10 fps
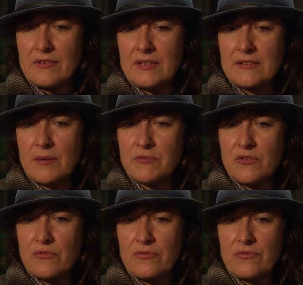in terms
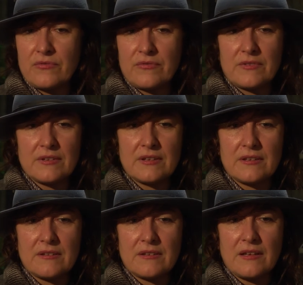of
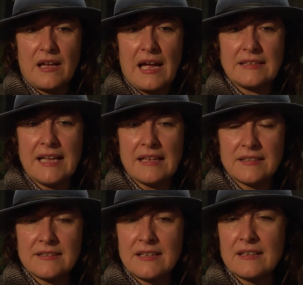
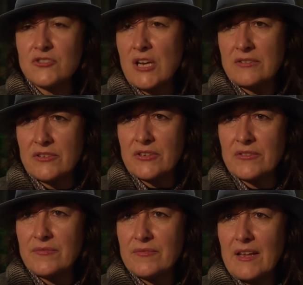identity and gender,
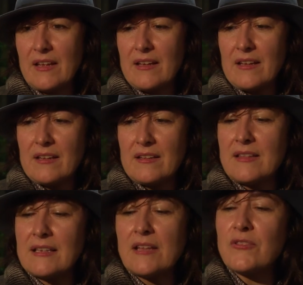
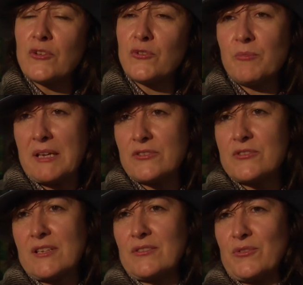that I thought it would be
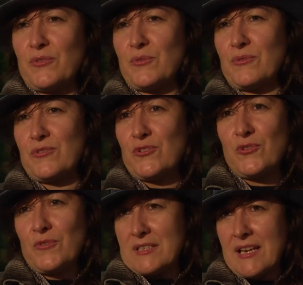interesting to, to
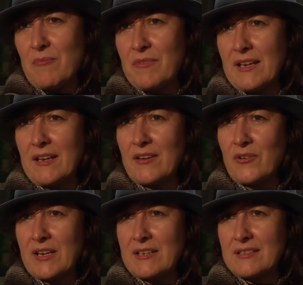do the same thing in
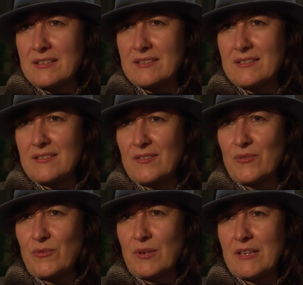Greece
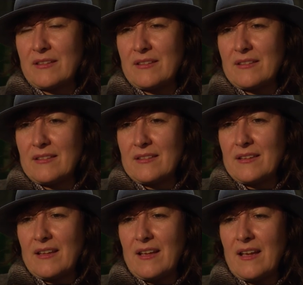with
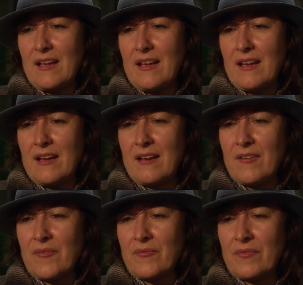
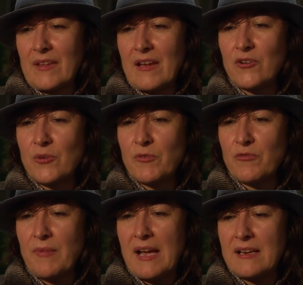um, a group
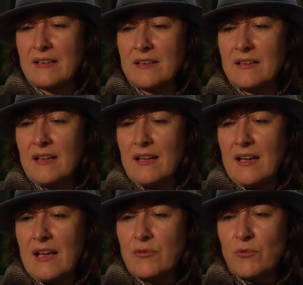of men
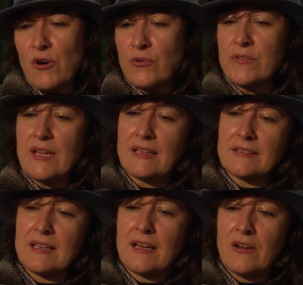and work with the
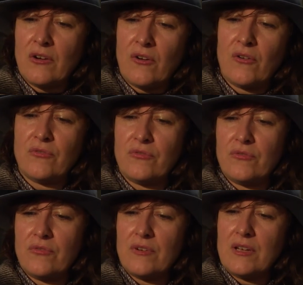idea of
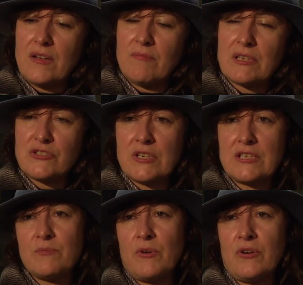
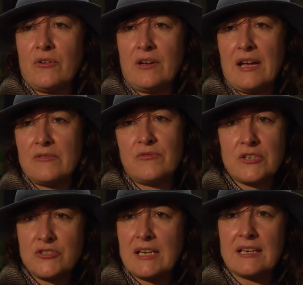machismo and
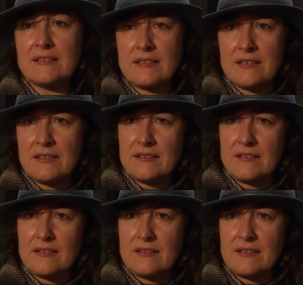fragility